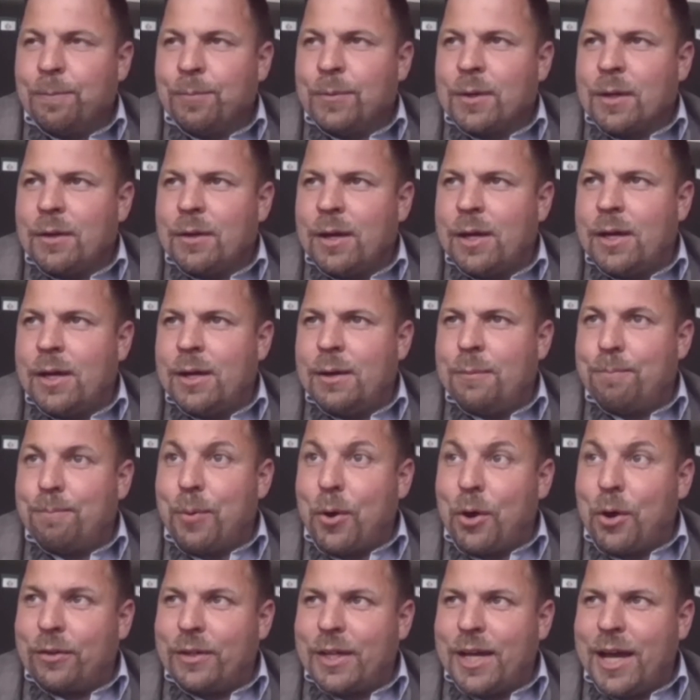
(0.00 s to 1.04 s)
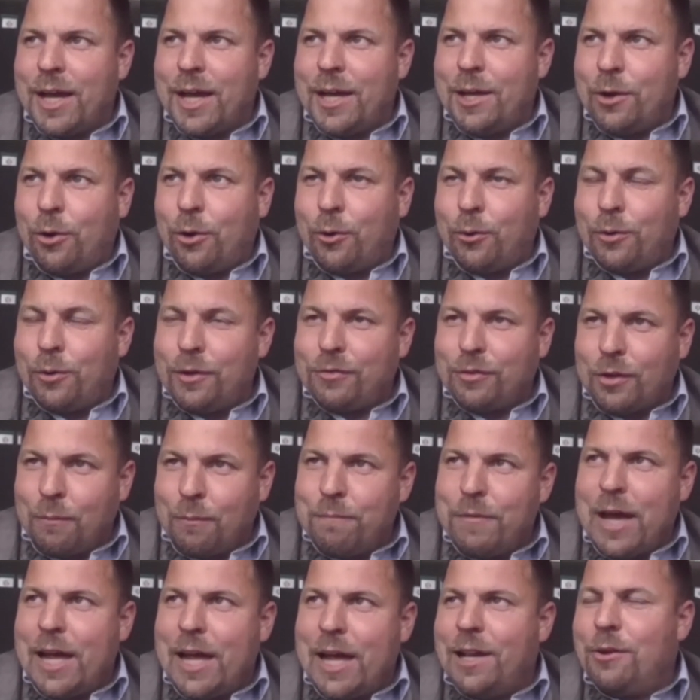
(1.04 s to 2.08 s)
Per day, only some
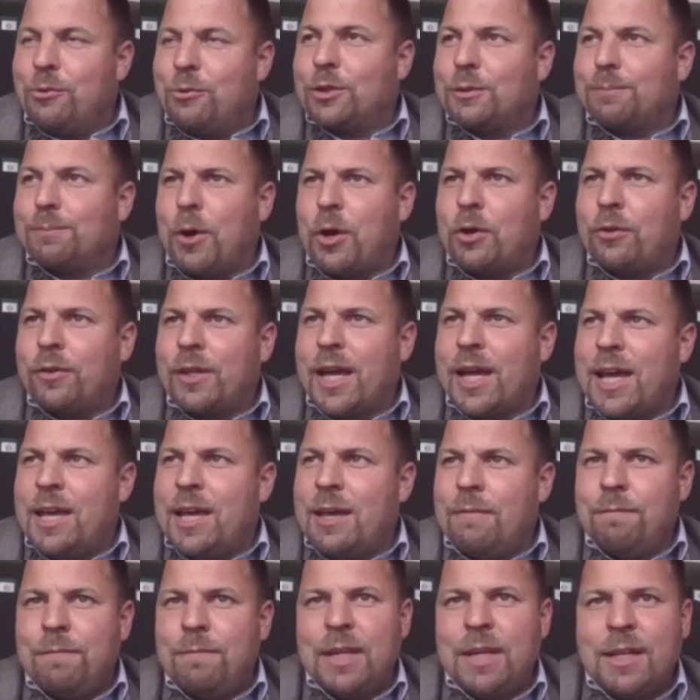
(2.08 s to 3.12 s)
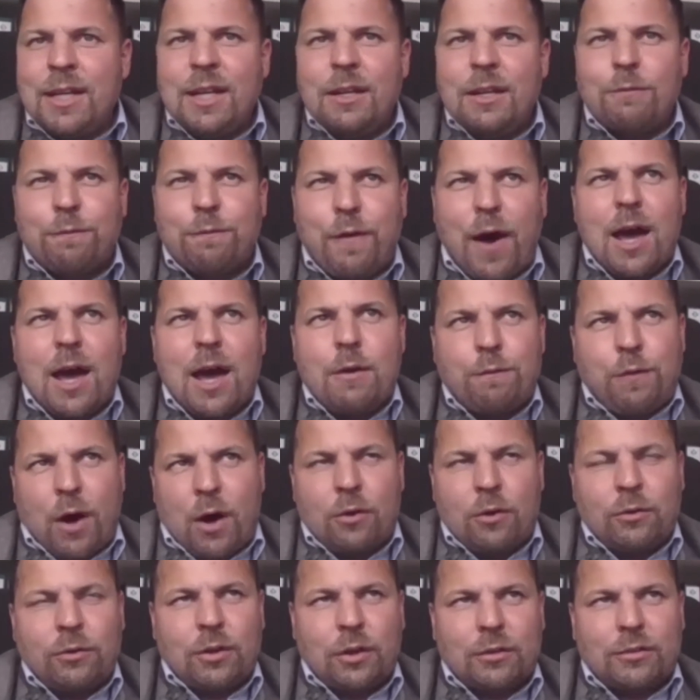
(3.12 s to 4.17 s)
values per day, we need
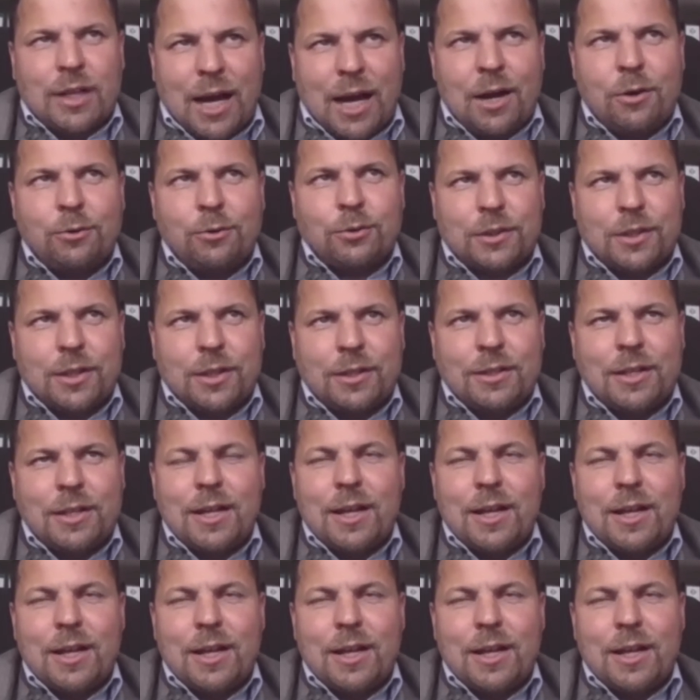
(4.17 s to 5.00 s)
500,000